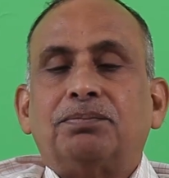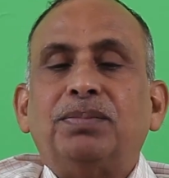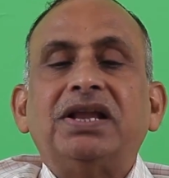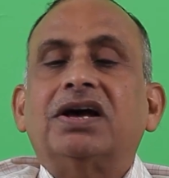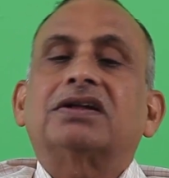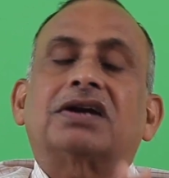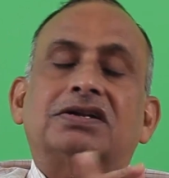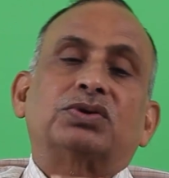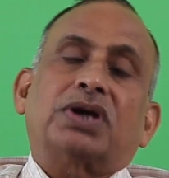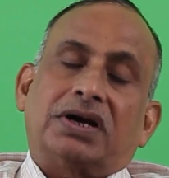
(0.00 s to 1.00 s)
billionaire
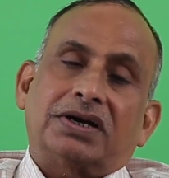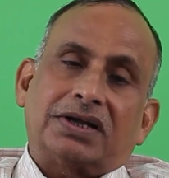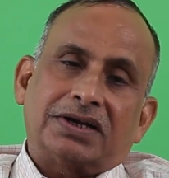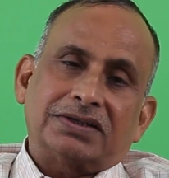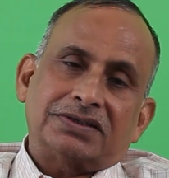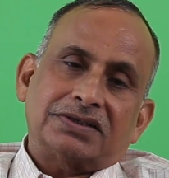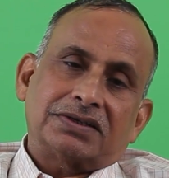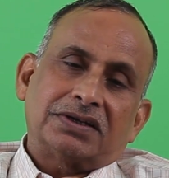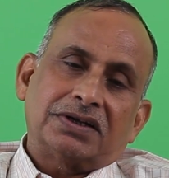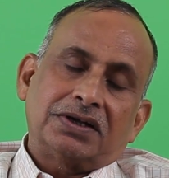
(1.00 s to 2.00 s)
also cannot get this.
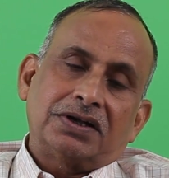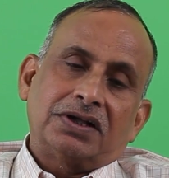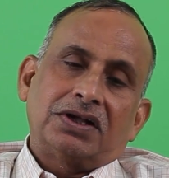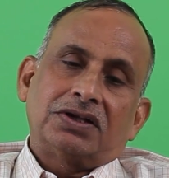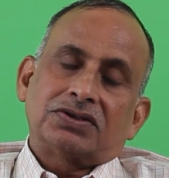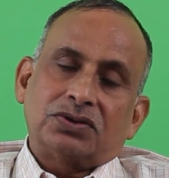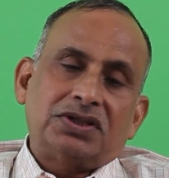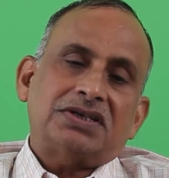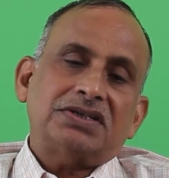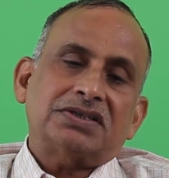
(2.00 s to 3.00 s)
So
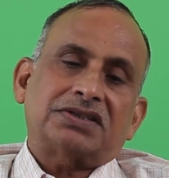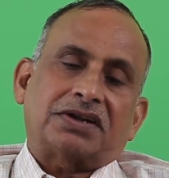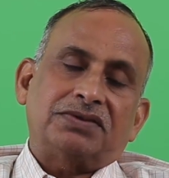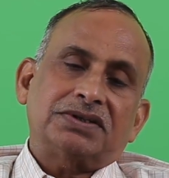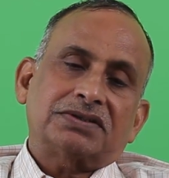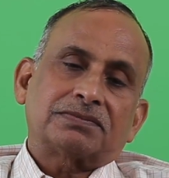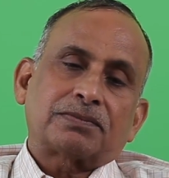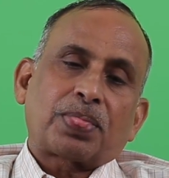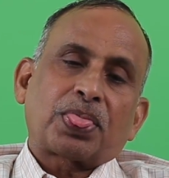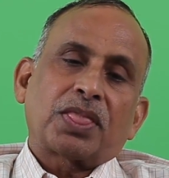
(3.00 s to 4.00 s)
this is a service
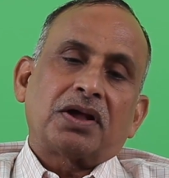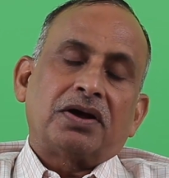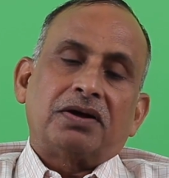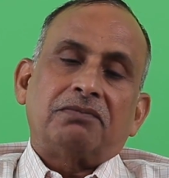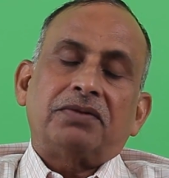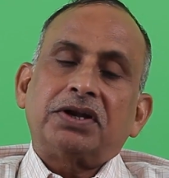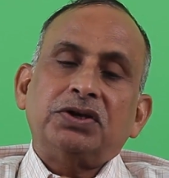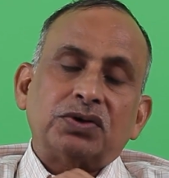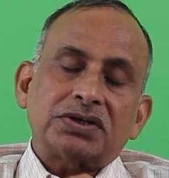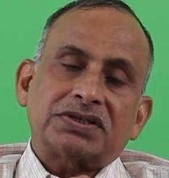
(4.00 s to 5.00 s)
where
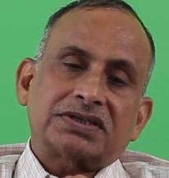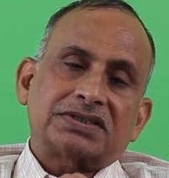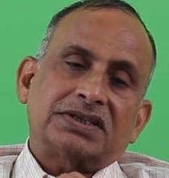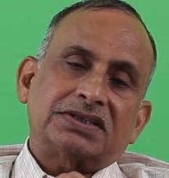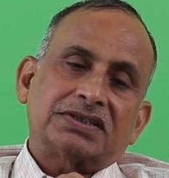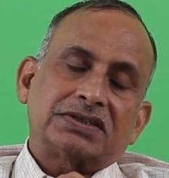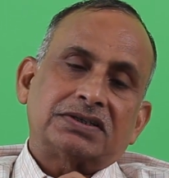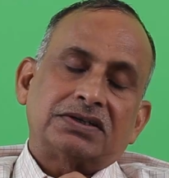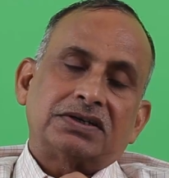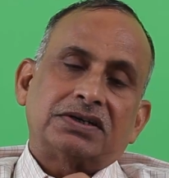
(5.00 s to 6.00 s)
your success
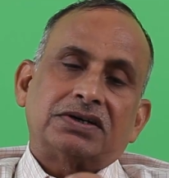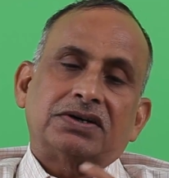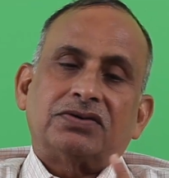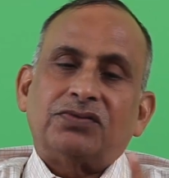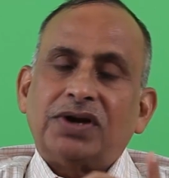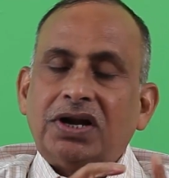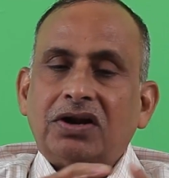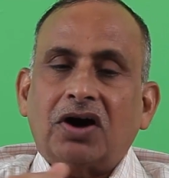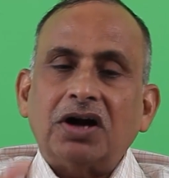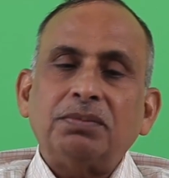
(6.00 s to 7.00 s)
will
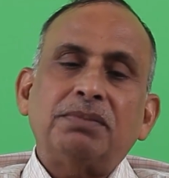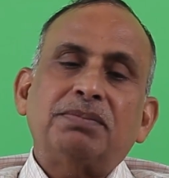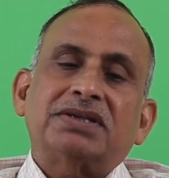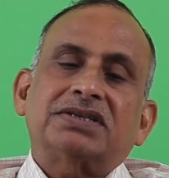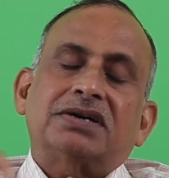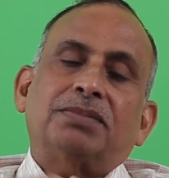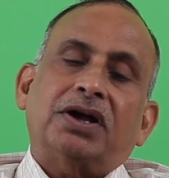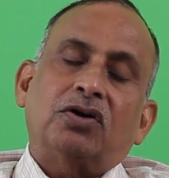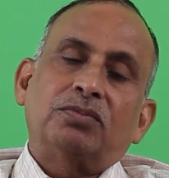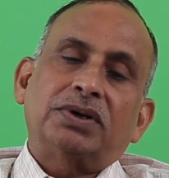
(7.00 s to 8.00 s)
not be measured by
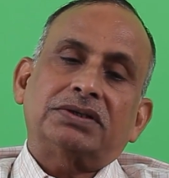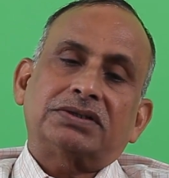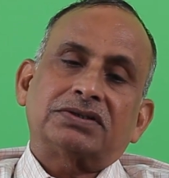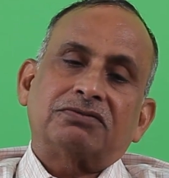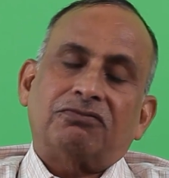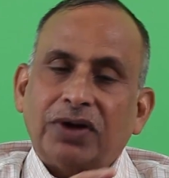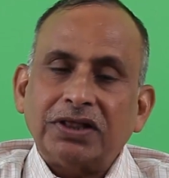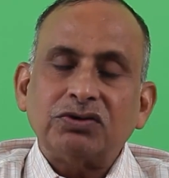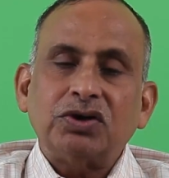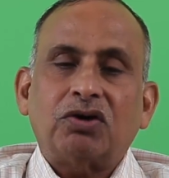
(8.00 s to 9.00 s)
how much
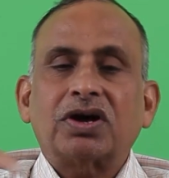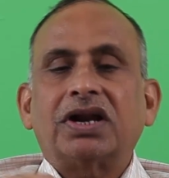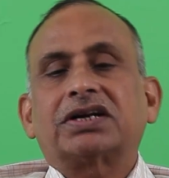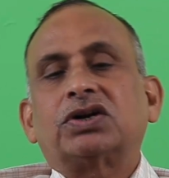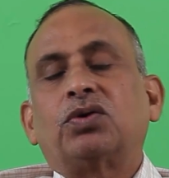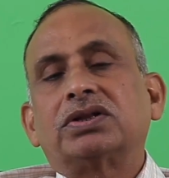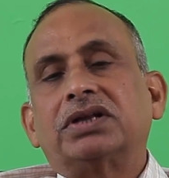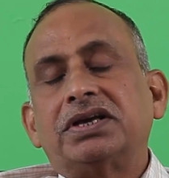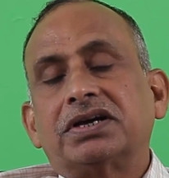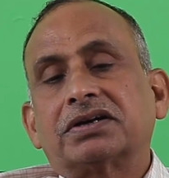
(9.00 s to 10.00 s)
wealth you have collected over
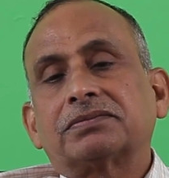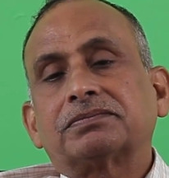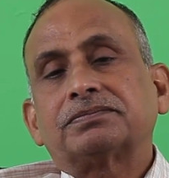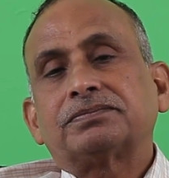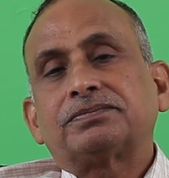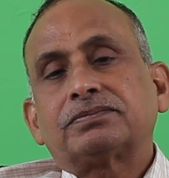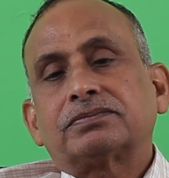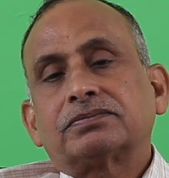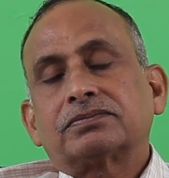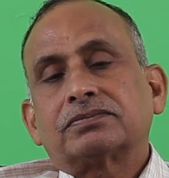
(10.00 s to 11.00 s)
the year.
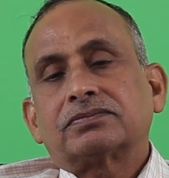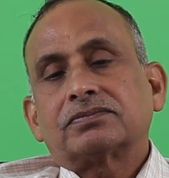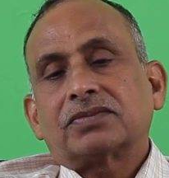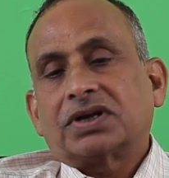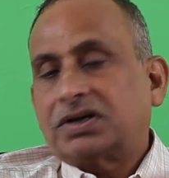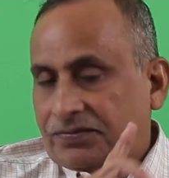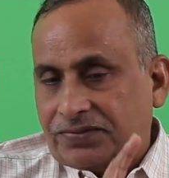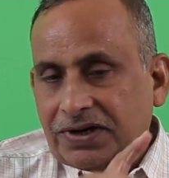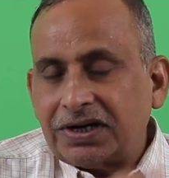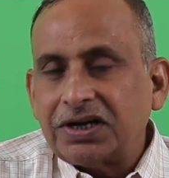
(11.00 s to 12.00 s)

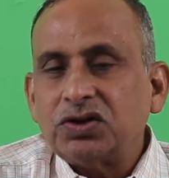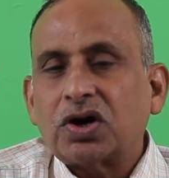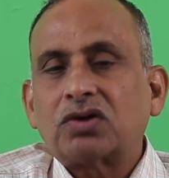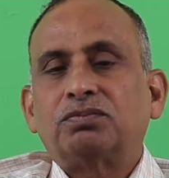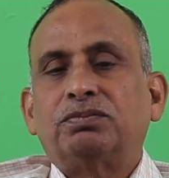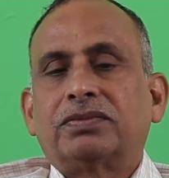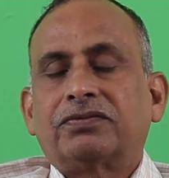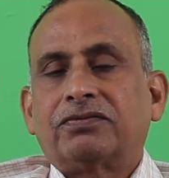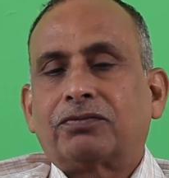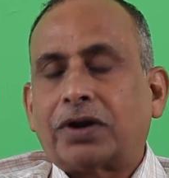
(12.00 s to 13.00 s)
Definitely you are
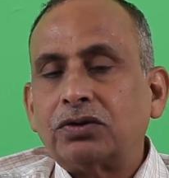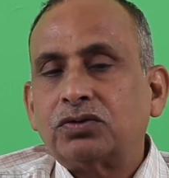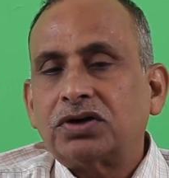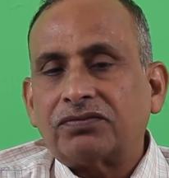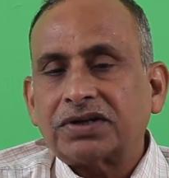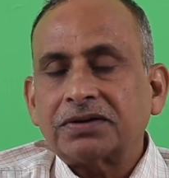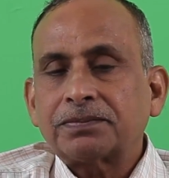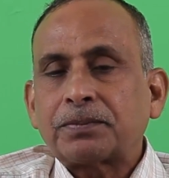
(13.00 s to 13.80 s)
well looked after,